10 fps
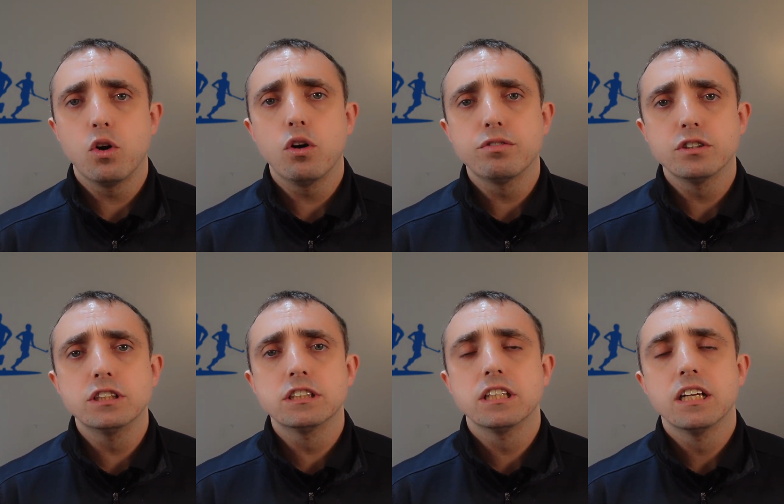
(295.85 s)

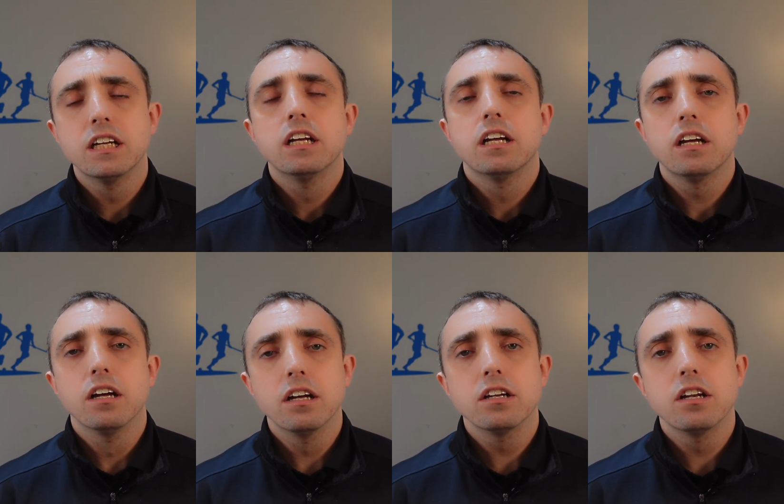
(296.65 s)
offers
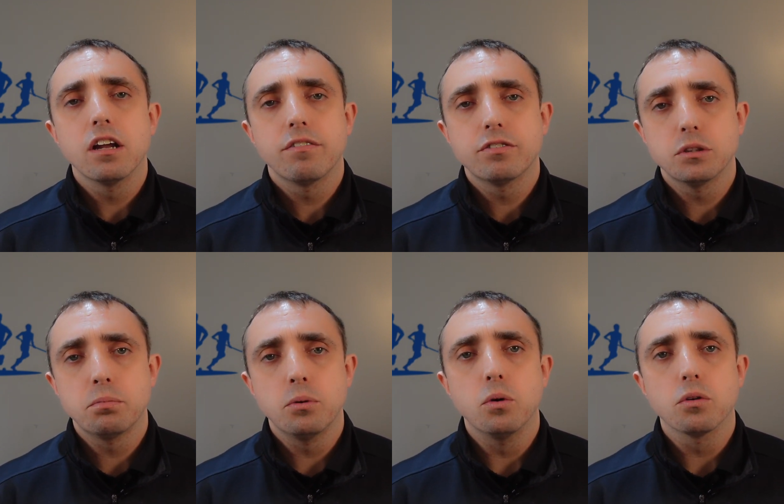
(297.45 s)
enough
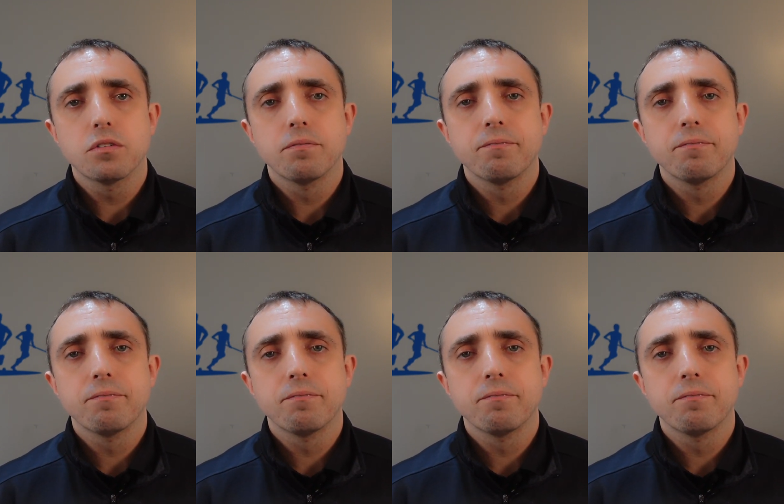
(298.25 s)
support.